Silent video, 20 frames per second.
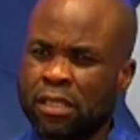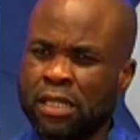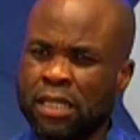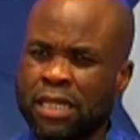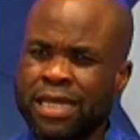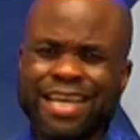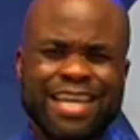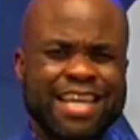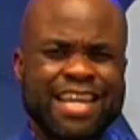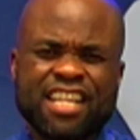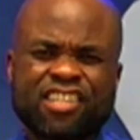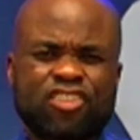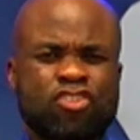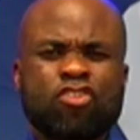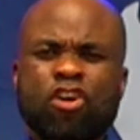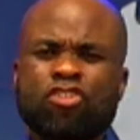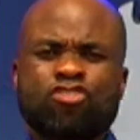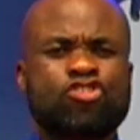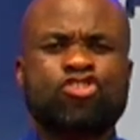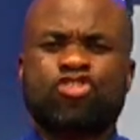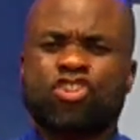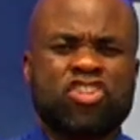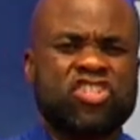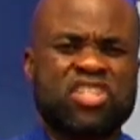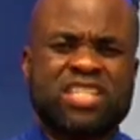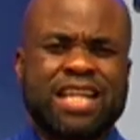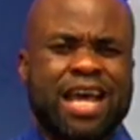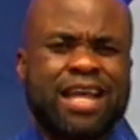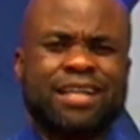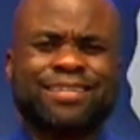It is not just
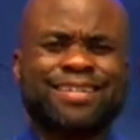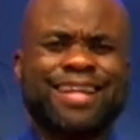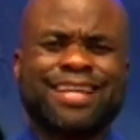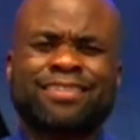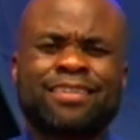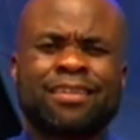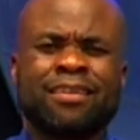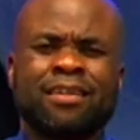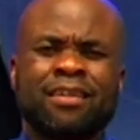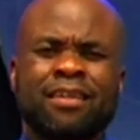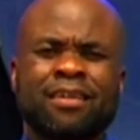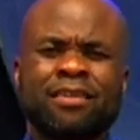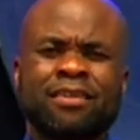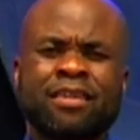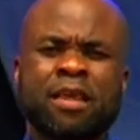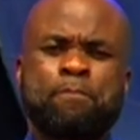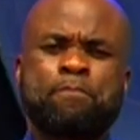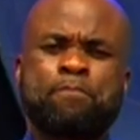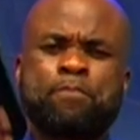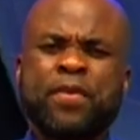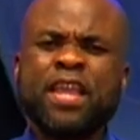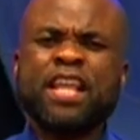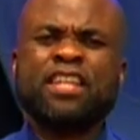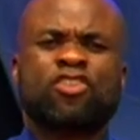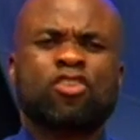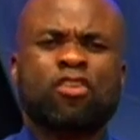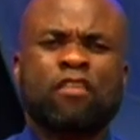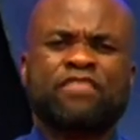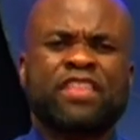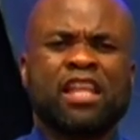that there's the peace
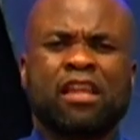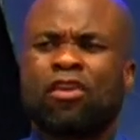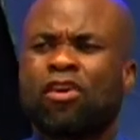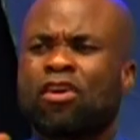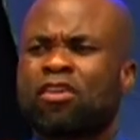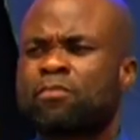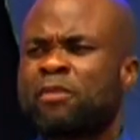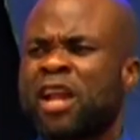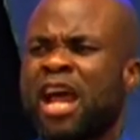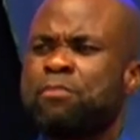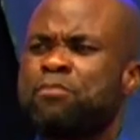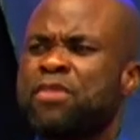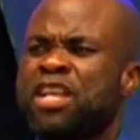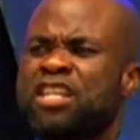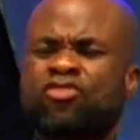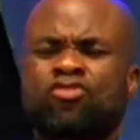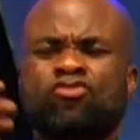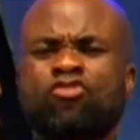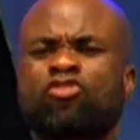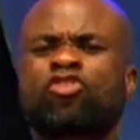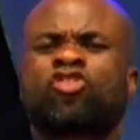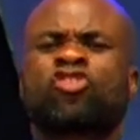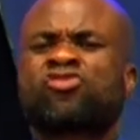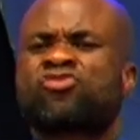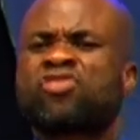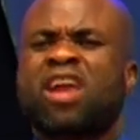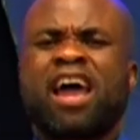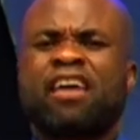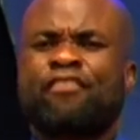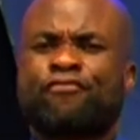of the Lord, that means no
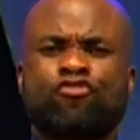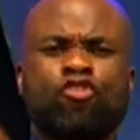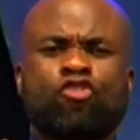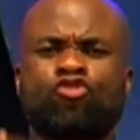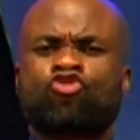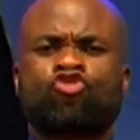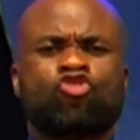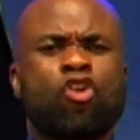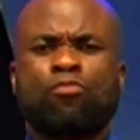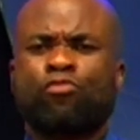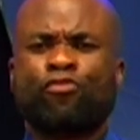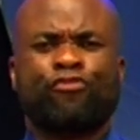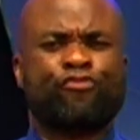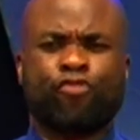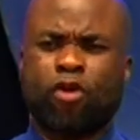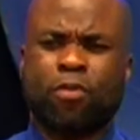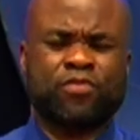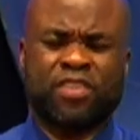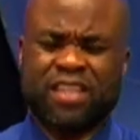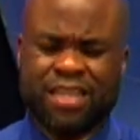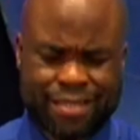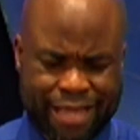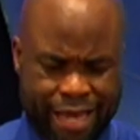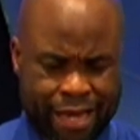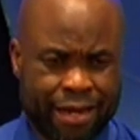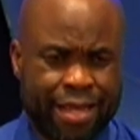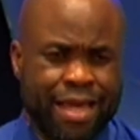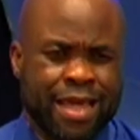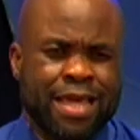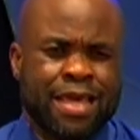strife, no trouble from Satan.
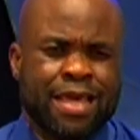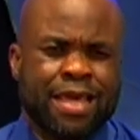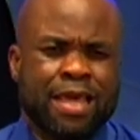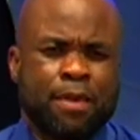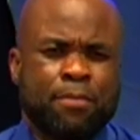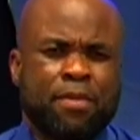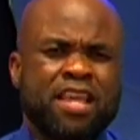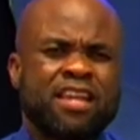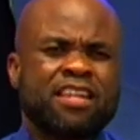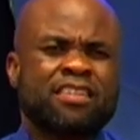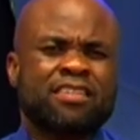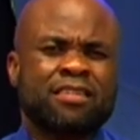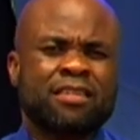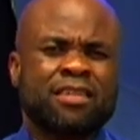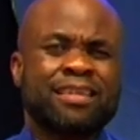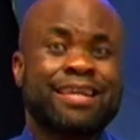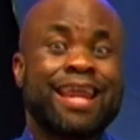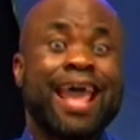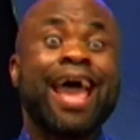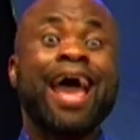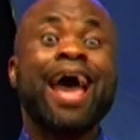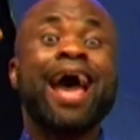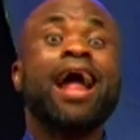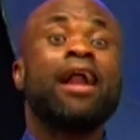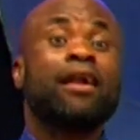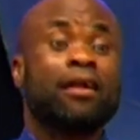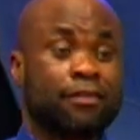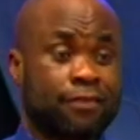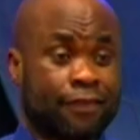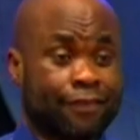It means the
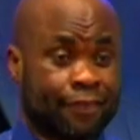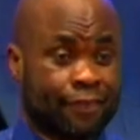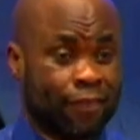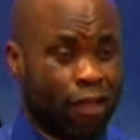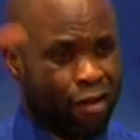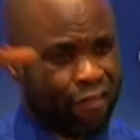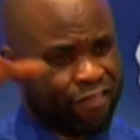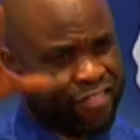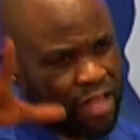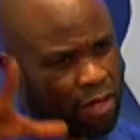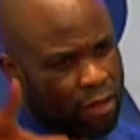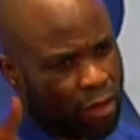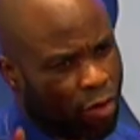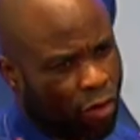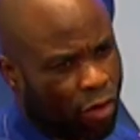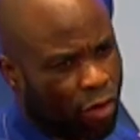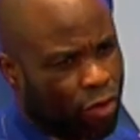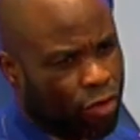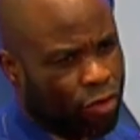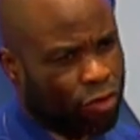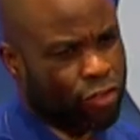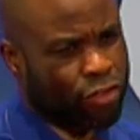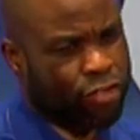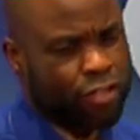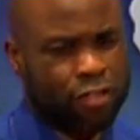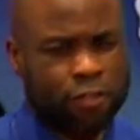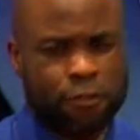health of the Lord,